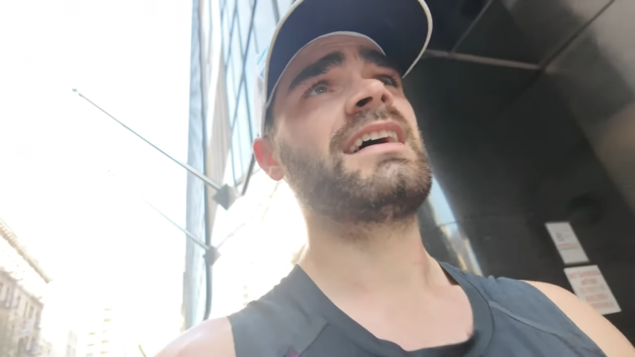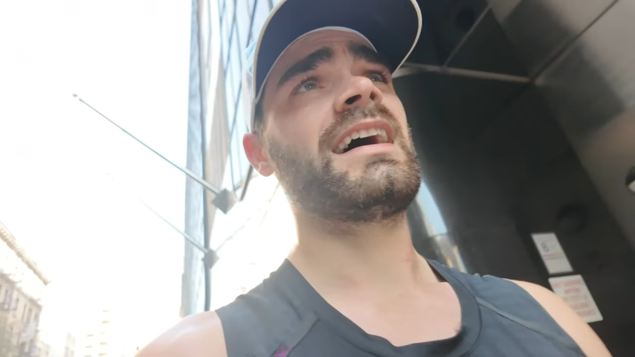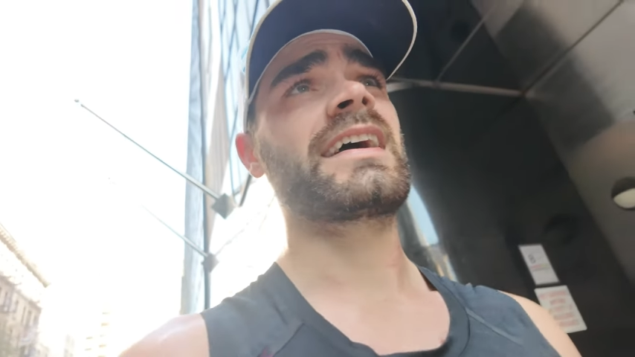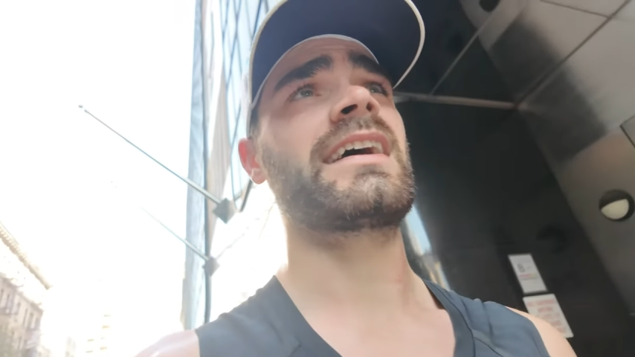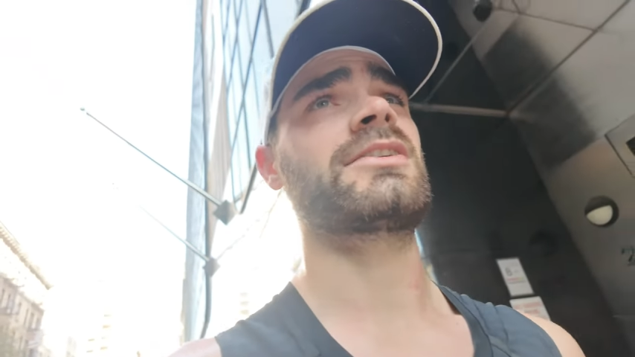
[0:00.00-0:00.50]

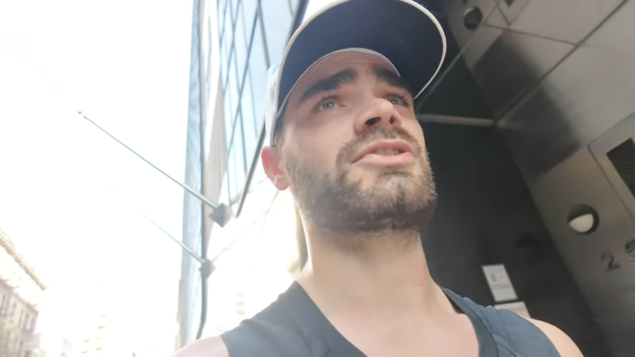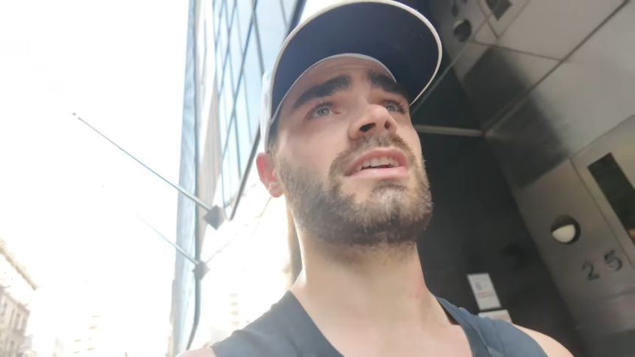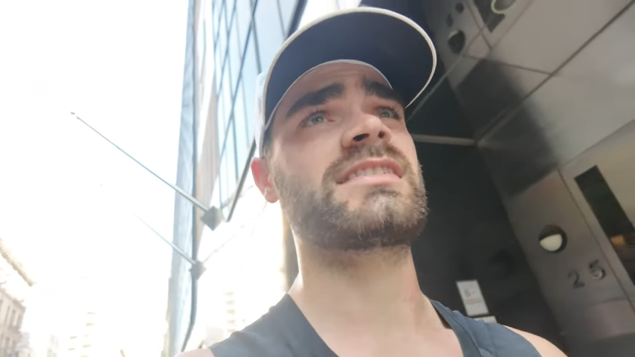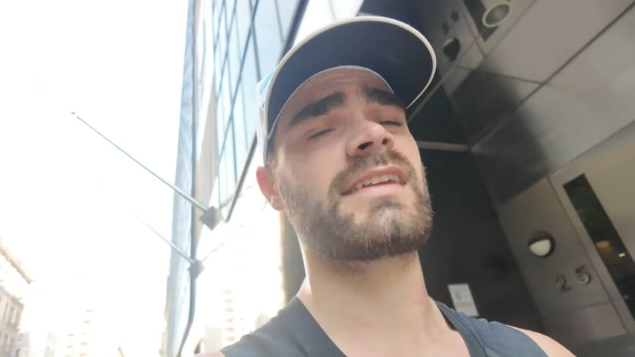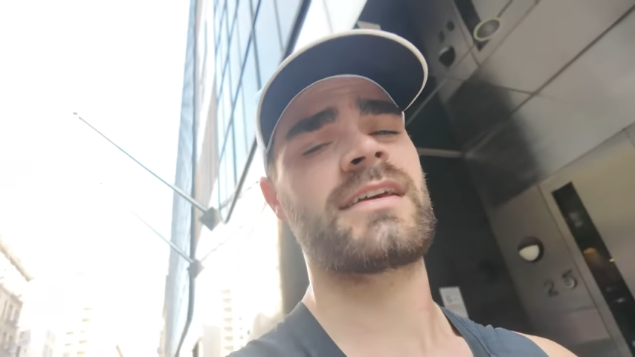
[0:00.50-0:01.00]
I gotta try
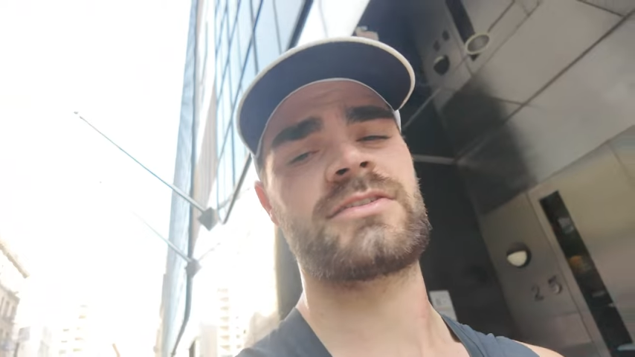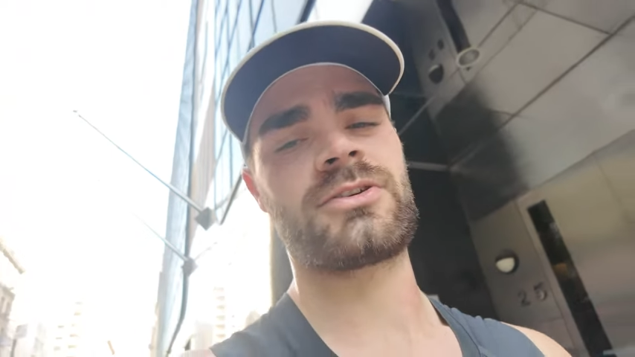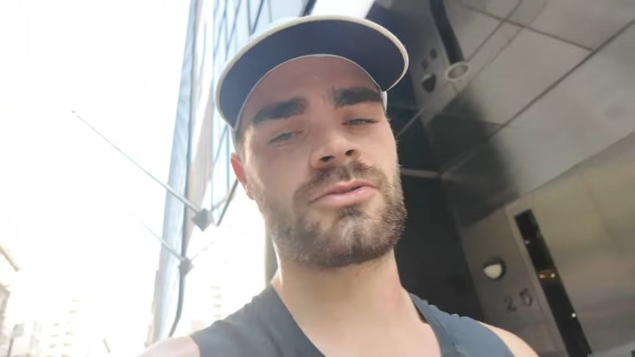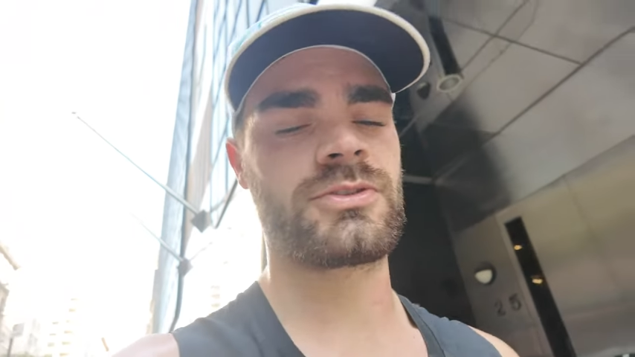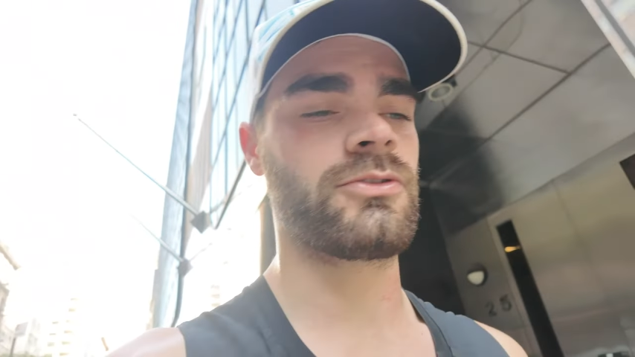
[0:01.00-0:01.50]
to stay in
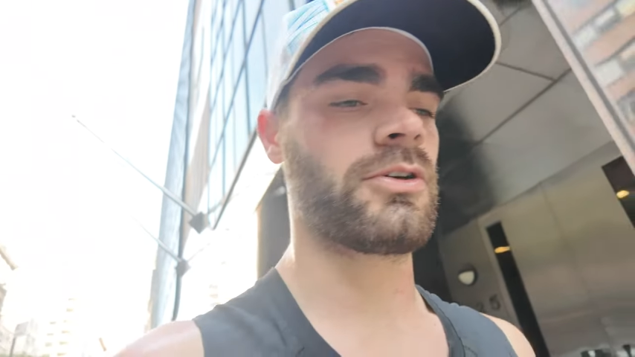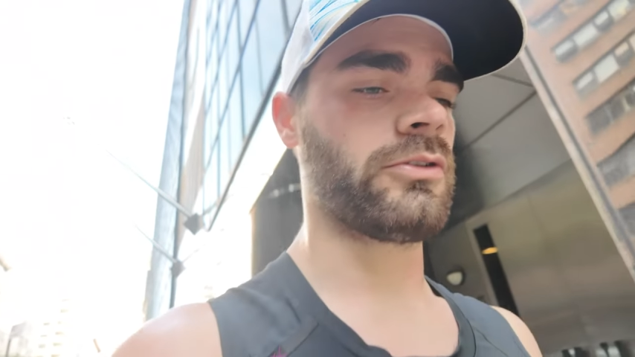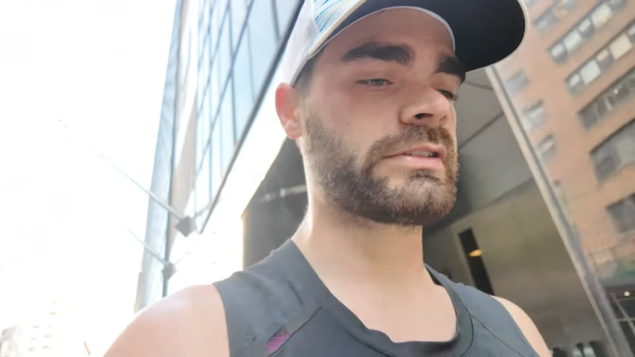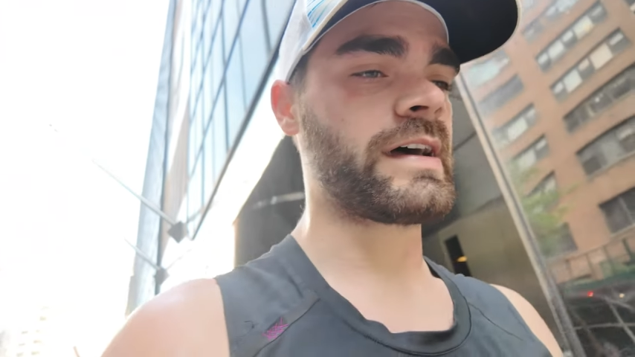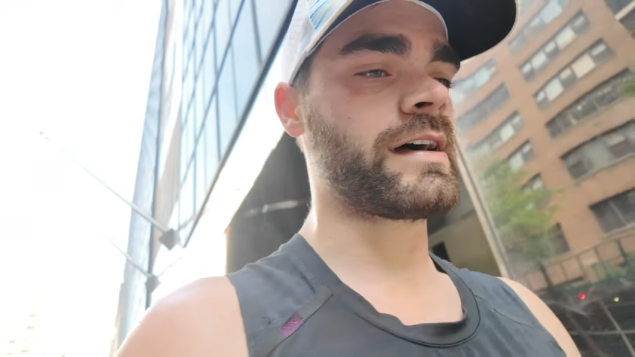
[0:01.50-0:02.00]
zone 2 the
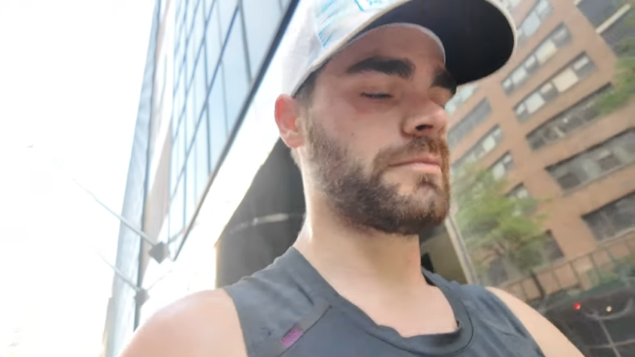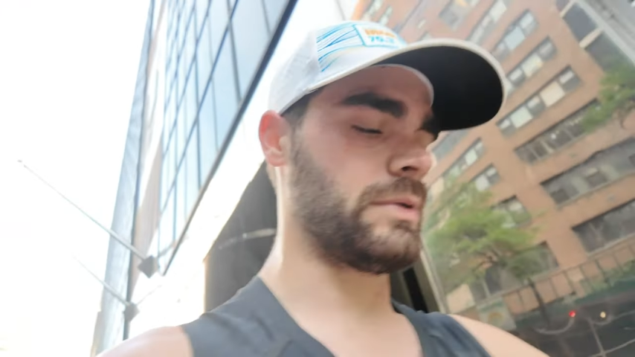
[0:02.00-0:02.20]
whole time.